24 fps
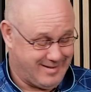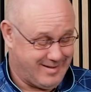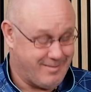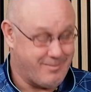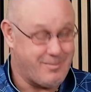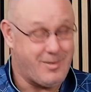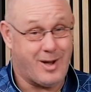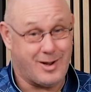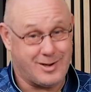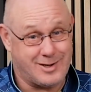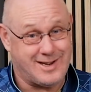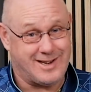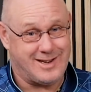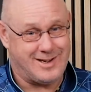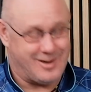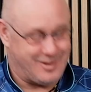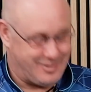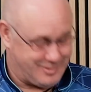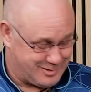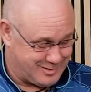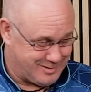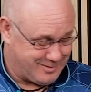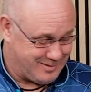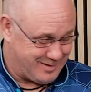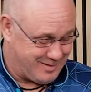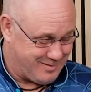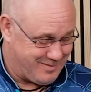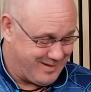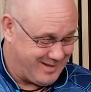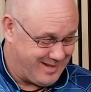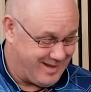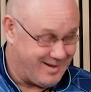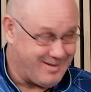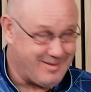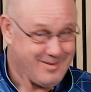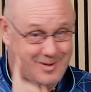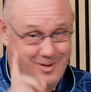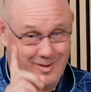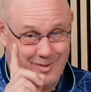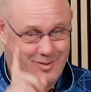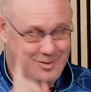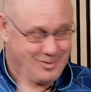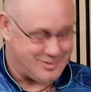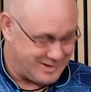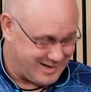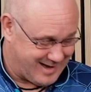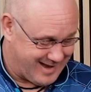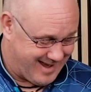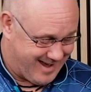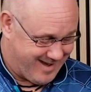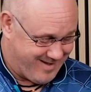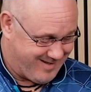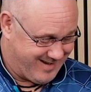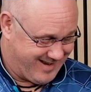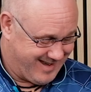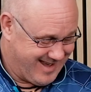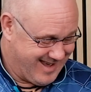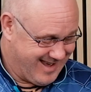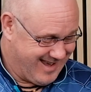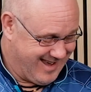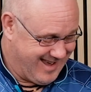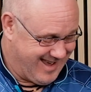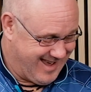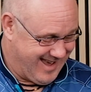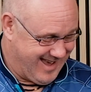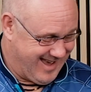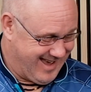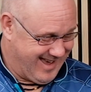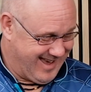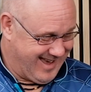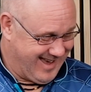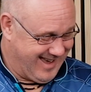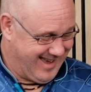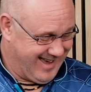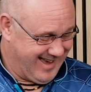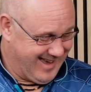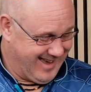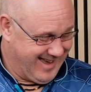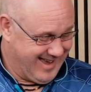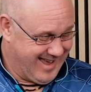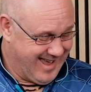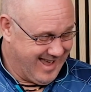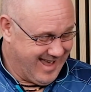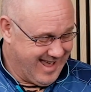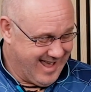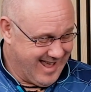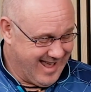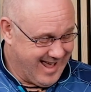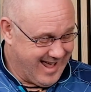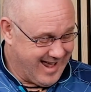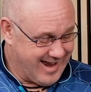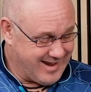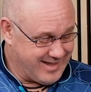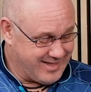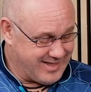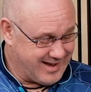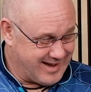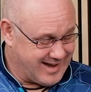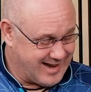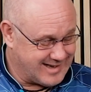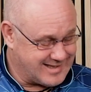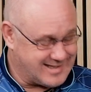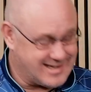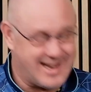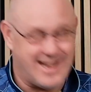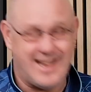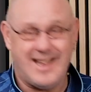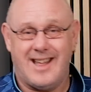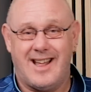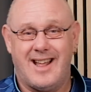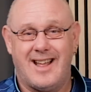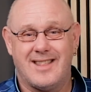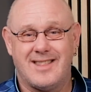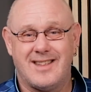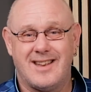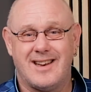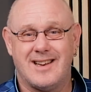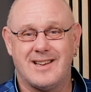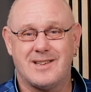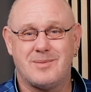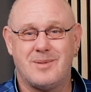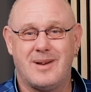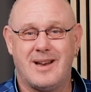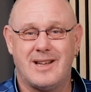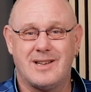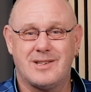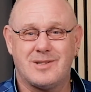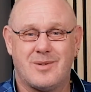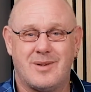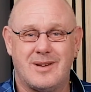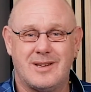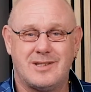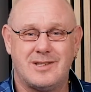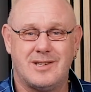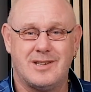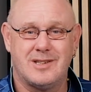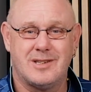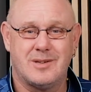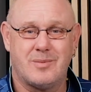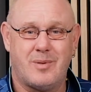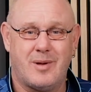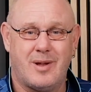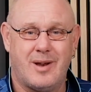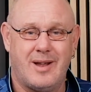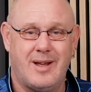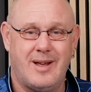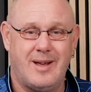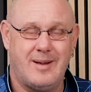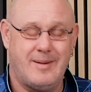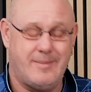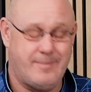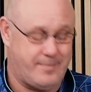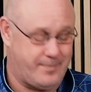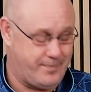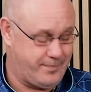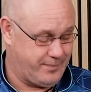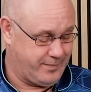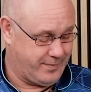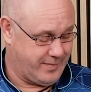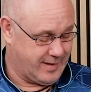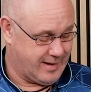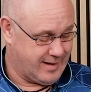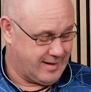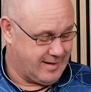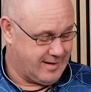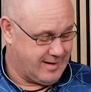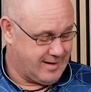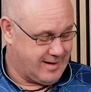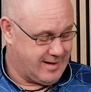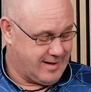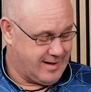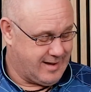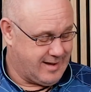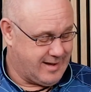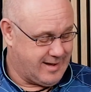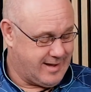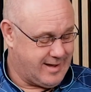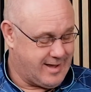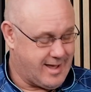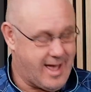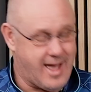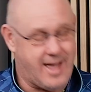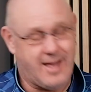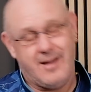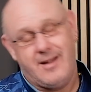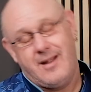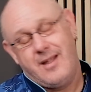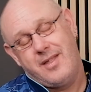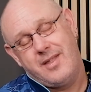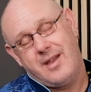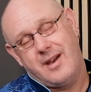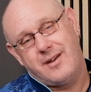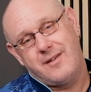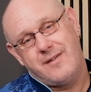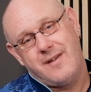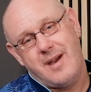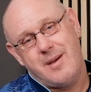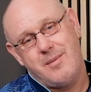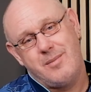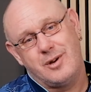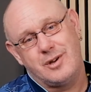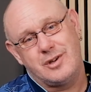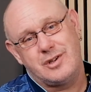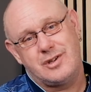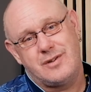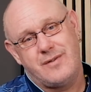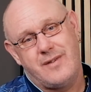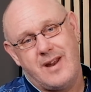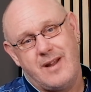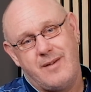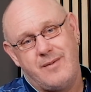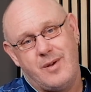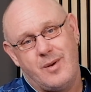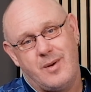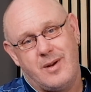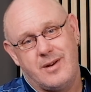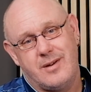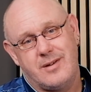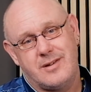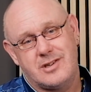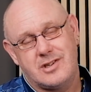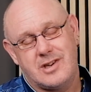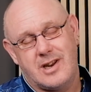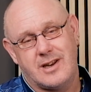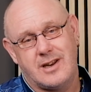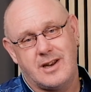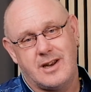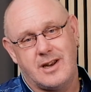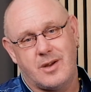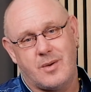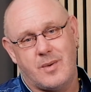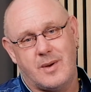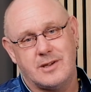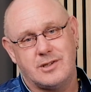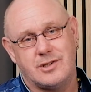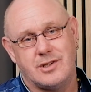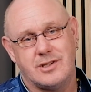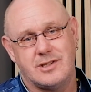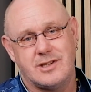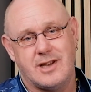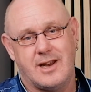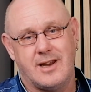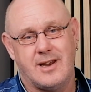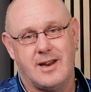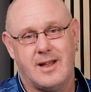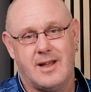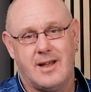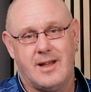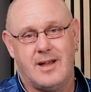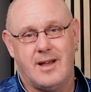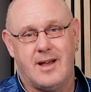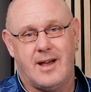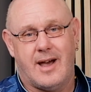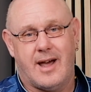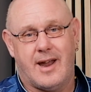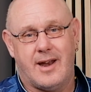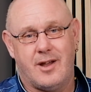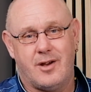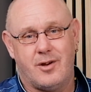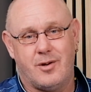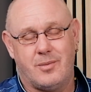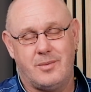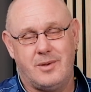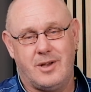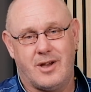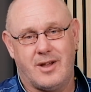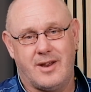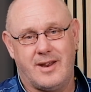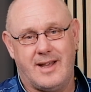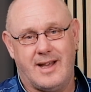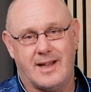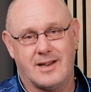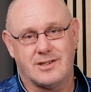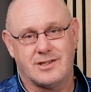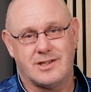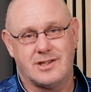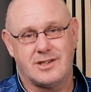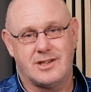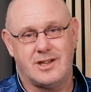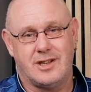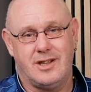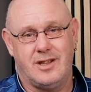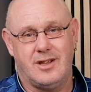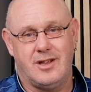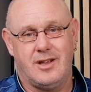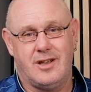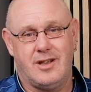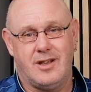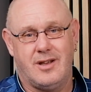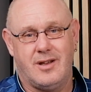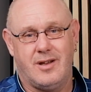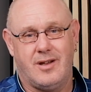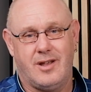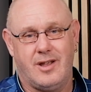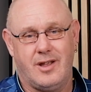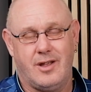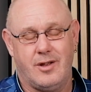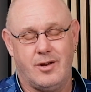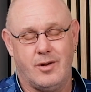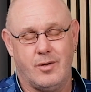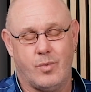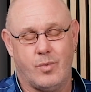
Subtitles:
But I did do something with it, but I won't say out. And I think that's it. I think that's my last questions. But yeah, thank you very much for everyone sending the questions in, and I hope you got the answers that you